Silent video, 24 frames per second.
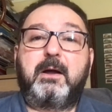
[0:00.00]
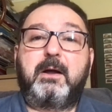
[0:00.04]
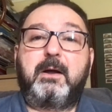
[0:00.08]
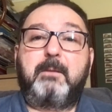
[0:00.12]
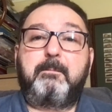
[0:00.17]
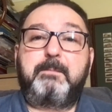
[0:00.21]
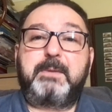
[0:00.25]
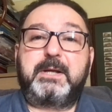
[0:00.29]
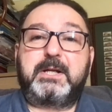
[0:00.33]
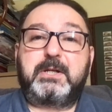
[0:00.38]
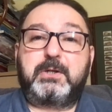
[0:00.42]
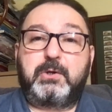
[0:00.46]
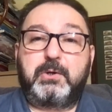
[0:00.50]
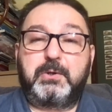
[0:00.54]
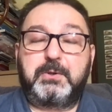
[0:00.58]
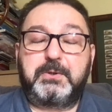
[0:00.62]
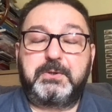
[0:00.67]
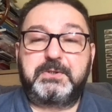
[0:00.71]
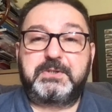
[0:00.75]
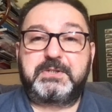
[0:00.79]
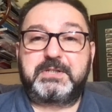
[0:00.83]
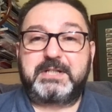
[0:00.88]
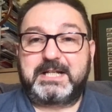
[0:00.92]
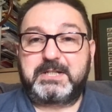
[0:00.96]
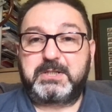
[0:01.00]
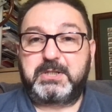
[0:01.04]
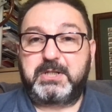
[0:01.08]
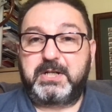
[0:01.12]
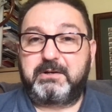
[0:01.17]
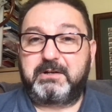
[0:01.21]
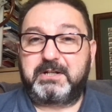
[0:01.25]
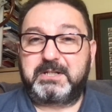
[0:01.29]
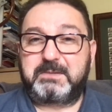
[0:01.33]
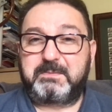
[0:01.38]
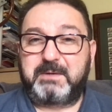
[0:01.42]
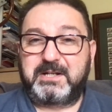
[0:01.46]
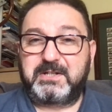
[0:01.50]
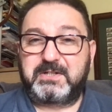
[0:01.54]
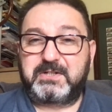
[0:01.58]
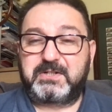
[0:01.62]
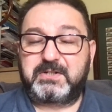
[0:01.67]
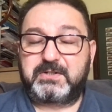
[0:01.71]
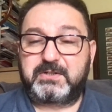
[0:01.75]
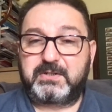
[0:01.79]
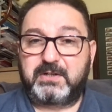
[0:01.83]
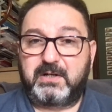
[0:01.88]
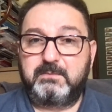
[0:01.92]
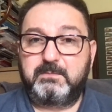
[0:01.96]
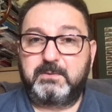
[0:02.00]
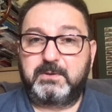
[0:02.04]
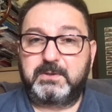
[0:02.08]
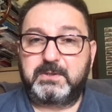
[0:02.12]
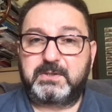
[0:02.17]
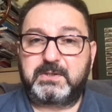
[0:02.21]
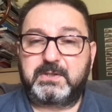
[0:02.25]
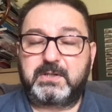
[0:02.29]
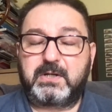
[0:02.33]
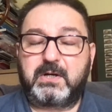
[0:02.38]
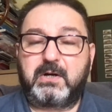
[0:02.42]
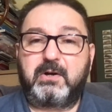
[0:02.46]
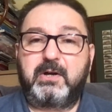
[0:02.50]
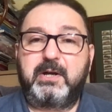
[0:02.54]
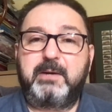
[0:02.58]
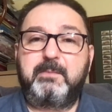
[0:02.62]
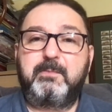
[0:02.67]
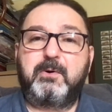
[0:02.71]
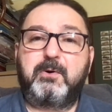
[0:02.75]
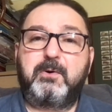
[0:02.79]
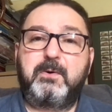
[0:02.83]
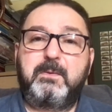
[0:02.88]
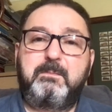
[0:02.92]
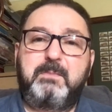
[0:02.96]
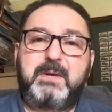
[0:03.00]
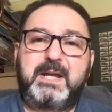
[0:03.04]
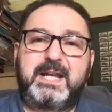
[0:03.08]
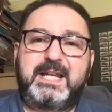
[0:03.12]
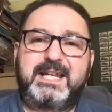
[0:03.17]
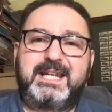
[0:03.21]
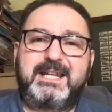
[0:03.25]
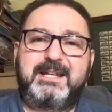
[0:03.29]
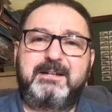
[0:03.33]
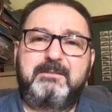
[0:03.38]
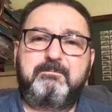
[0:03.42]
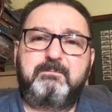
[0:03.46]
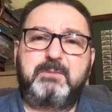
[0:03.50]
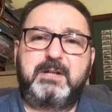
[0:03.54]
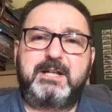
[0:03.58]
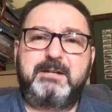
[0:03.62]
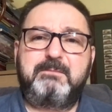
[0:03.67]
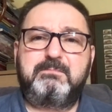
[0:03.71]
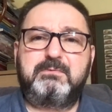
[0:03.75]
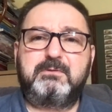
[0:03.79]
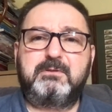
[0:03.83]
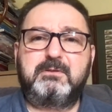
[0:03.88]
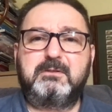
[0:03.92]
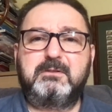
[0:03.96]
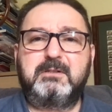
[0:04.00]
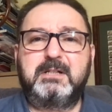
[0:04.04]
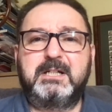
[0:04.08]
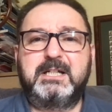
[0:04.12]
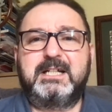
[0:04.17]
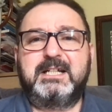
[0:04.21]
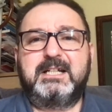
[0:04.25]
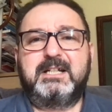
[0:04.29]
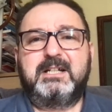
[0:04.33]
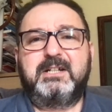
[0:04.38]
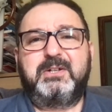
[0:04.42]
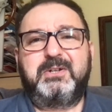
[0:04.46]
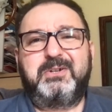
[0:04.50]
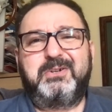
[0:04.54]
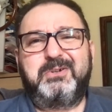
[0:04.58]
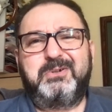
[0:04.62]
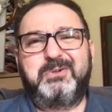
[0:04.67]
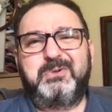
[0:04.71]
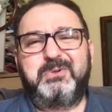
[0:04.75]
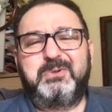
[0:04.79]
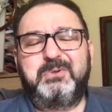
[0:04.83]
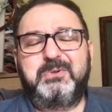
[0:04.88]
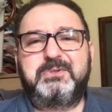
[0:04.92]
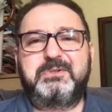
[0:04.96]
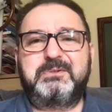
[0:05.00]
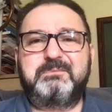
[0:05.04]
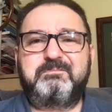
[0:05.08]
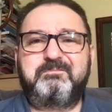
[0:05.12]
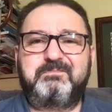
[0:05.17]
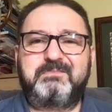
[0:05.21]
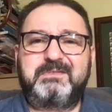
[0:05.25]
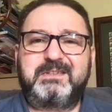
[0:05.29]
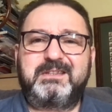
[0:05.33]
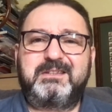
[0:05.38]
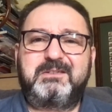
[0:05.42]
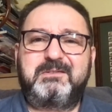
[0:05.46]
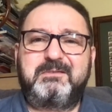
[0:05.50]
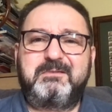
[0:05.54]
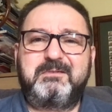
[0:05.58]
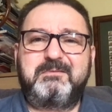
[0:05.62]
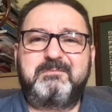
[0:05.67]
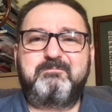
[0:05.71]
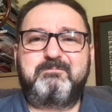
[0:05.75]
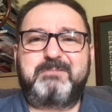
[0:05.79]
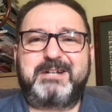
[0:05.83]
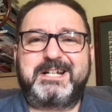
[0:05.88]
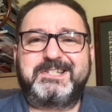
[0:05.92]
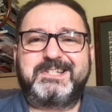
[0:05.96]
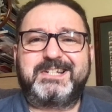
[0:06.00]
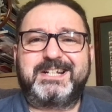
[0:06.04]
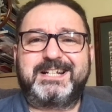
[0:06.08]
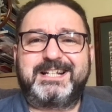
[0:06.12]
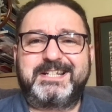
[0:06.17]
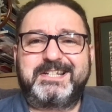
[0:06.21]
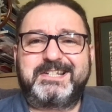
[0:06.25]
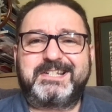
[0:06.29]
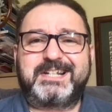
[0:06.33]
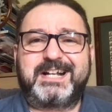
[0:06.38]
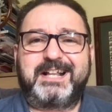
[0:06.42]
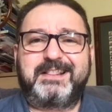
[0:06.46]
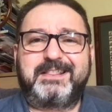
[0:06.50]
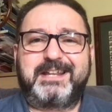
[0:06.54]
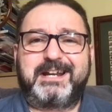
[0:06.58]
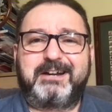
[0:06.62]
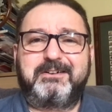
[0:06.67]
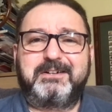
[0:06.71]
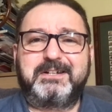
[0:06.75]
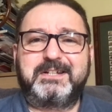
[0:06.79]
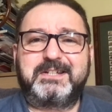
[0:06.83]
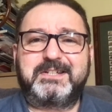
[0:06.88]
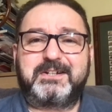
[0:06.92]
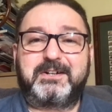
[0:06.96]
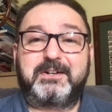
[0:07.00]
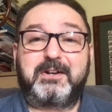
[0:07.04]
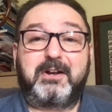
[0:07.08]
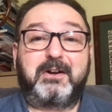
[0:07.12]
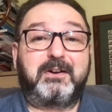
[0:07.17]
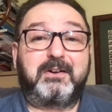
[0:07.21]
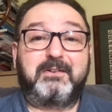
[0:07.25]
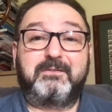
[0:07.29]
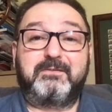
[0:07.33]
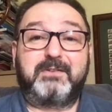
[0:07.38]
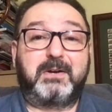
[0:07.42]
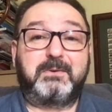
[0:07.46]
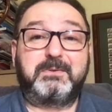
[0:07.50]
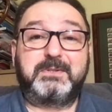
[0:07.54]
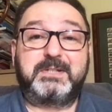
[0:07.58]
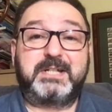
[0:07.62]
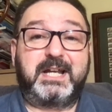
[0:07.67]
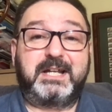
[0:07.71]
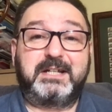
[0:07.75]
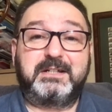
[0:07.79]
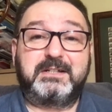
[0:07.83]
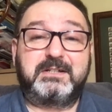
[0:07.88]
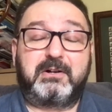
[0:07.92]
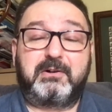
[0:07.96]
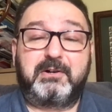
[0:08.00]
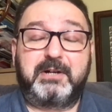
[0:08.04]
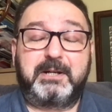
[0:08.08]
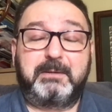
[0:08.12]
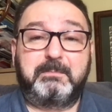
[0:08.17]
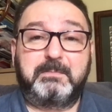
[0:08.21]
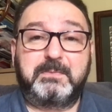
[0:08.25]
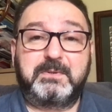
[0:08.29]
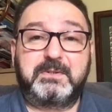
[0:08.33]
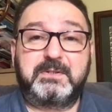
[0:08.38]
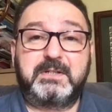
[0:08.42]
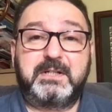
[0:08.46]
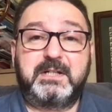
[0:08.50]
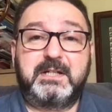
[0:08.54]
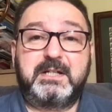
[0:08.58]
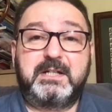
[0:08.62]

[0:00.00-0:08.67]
Because last year I spent so much time unpicking people who'd basically sat there and decided I'm going to vote 10 times.